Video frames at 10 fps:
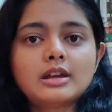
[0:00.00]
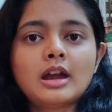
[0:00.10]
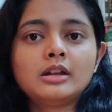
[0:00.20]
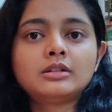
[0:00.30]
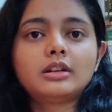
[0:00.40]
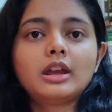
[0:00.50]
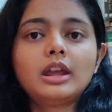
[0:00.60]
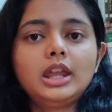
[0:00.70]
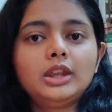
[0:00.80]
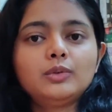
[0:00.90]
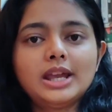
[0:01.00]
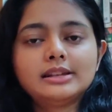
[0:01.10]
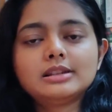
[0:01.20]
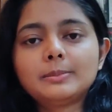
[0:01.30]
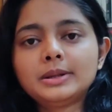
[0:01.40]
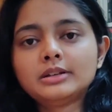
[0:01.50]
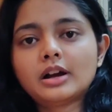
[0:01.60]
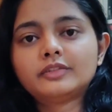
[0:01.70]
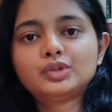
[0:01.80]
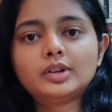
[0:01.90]
and he wakes up in
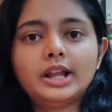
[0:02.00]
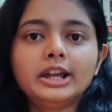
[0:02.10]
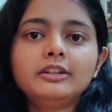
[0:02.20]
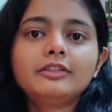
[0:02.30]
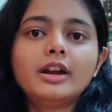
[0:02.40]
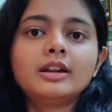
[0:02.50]
afterlife,